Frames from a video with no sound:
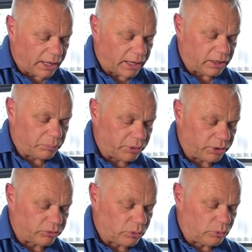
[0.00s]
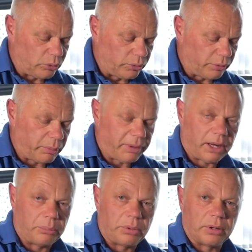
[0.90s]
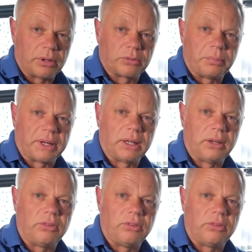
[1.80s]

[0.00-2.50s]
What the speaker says: And it brings all the repair products back